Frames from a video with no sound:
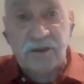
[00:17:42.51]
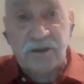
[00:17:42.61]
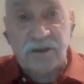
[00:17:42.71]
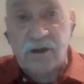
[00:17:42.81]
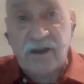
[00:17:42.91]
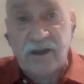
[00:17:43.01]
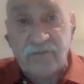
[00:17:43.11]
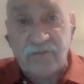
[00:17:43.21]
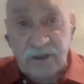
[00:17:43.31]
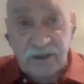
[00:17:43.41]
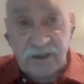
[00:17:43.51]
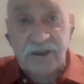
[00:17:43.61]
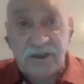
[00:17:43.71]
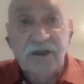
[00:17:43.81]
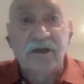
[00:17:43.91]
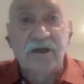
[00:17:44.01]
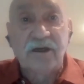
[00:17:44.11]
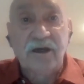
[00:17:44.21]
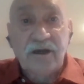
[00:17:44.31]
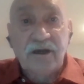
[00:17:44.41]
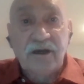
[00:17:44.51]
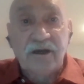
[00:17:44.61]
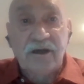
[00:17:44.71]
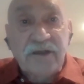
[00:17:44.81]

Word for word: But on definiteness, it looks like that